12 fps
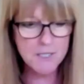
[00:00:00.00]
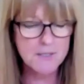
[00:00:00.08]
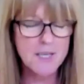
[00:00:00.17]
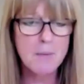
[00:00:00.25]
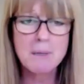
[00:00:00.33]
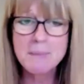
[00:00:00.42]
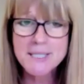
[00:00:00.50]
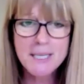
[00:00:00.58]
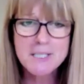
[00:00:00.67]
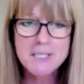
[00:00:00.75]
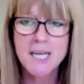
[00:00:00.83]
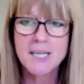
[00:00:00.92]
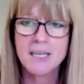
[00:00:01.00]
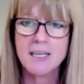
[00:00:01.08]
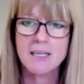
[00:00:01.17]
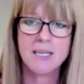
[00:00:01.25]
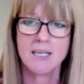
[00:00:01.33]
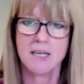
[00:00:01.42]
supplements I was taking,
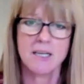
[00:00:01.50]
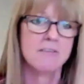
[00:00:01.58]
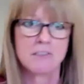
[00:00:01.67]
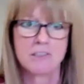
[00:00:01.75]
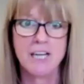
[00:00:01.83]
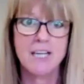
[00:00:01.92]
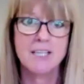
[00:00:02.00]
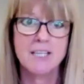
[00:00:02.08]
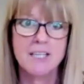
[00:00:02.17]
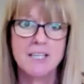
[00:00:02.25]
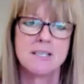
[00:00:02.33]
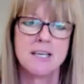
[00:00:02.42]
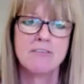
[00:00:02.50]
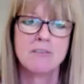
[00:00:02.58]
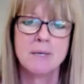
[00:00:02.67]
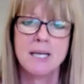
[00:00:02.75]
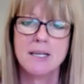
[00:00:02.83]
and he kind of created this thing for me.